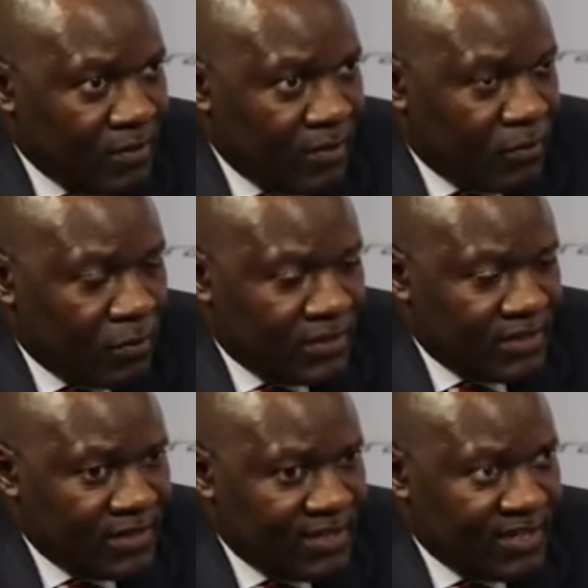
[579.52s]
we have got
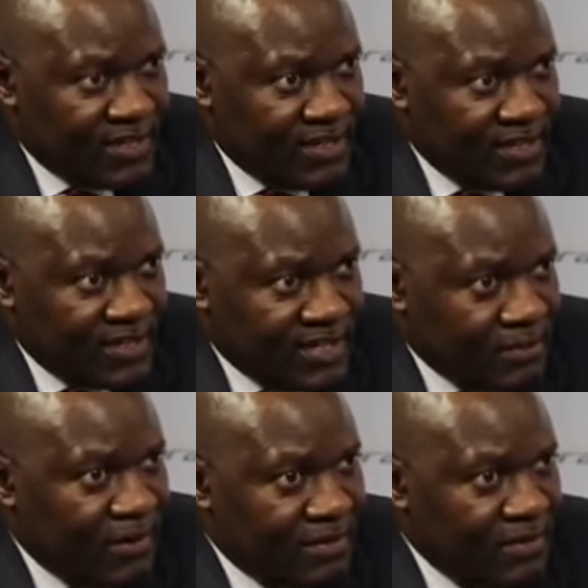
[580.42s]

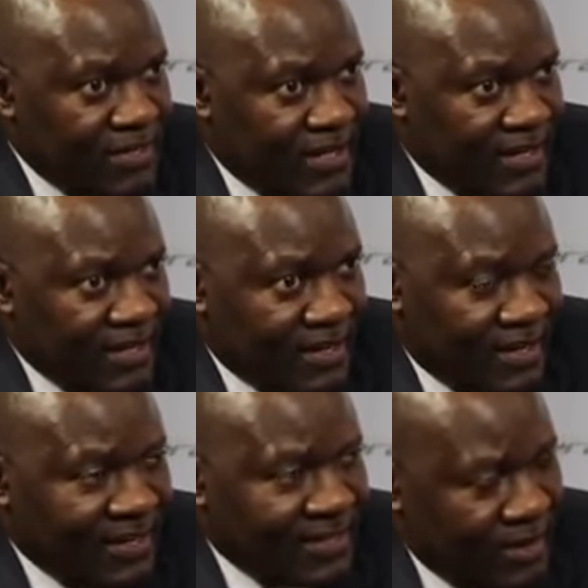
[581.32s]
smart metering
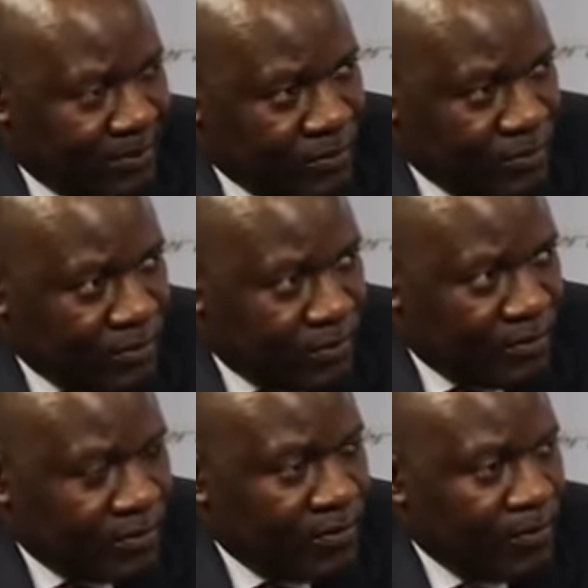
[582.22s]
right up
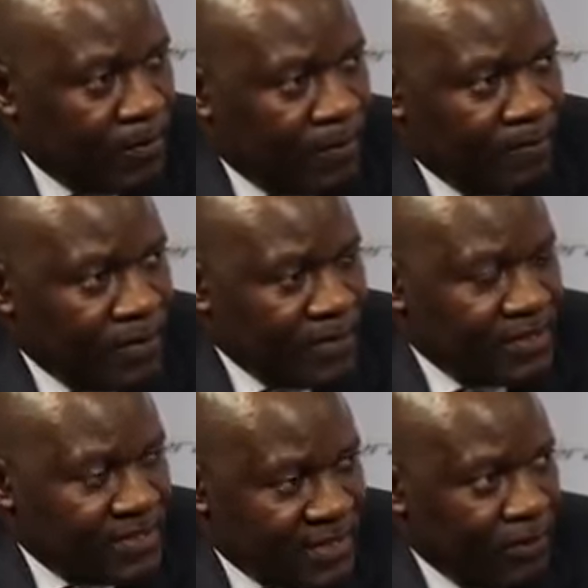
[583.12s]
to
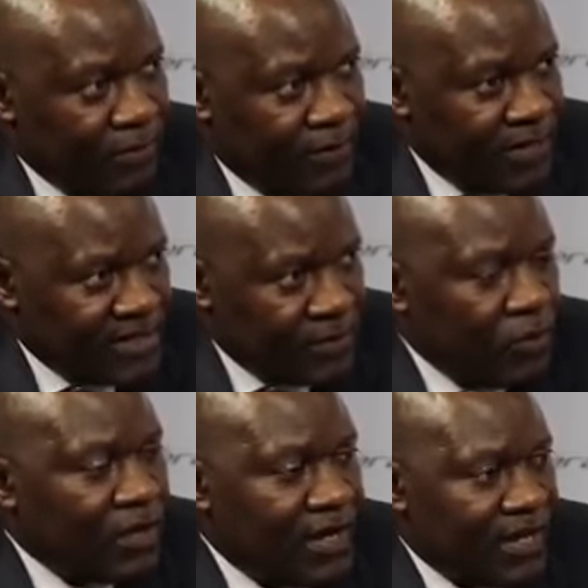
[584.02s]
single phase
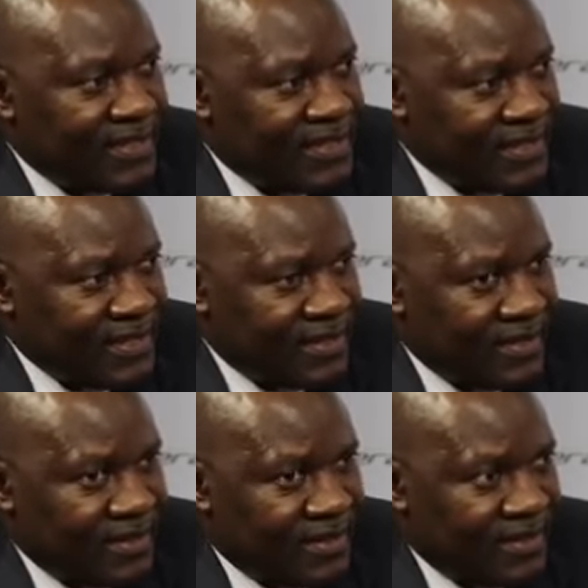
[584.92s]
or current,
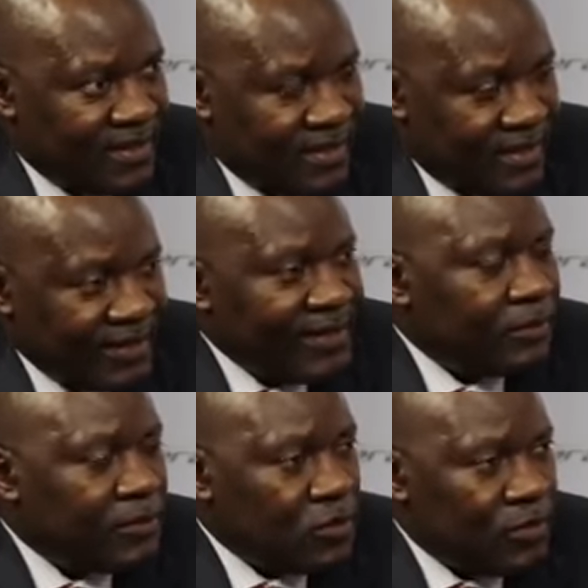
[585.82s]
right
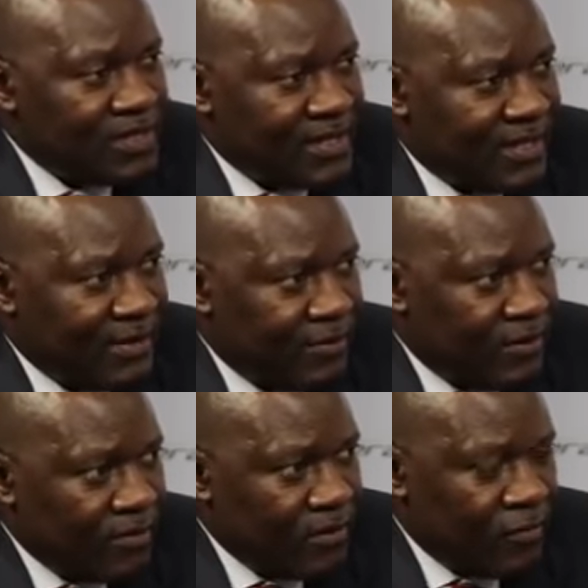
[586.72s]
up to the domestic level.
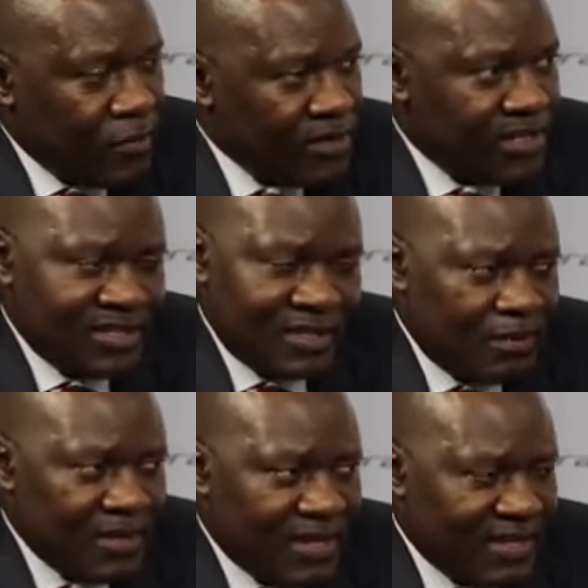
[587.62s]
Of course, the
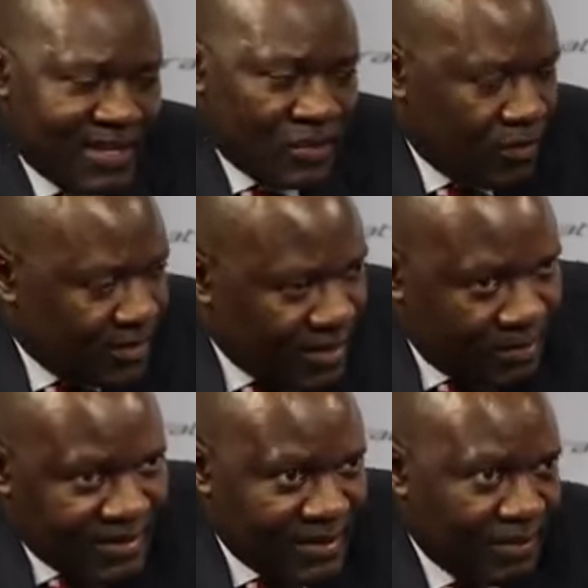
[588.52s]
bigger the customers, the
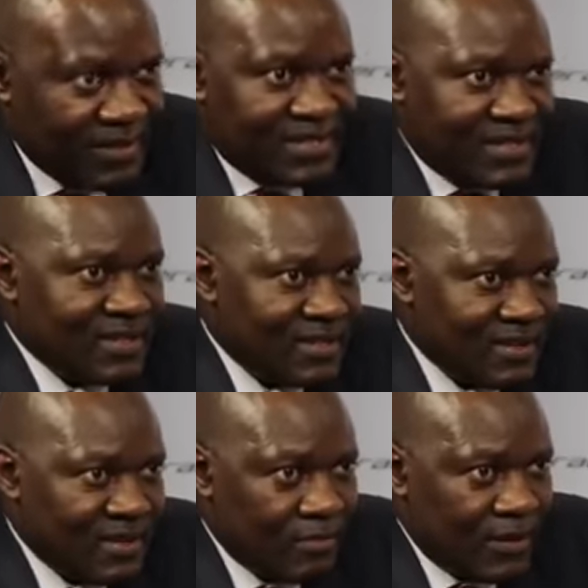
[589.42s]
better, but
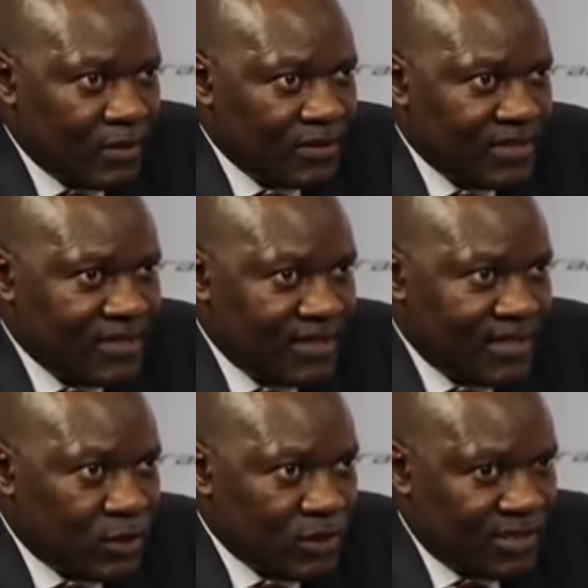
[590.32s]
we are not
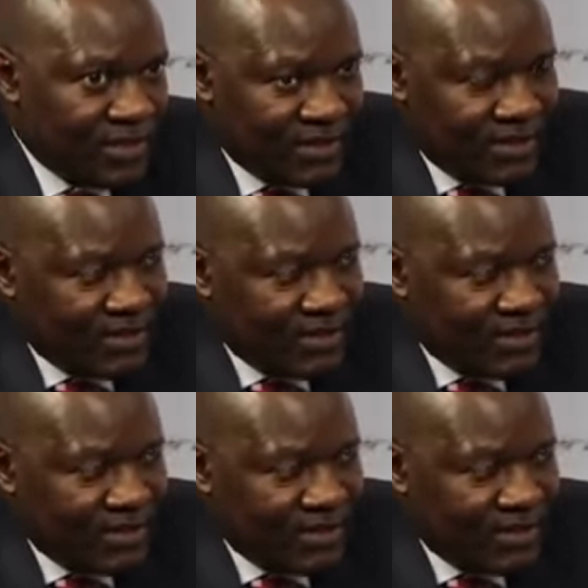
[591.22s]
choosing.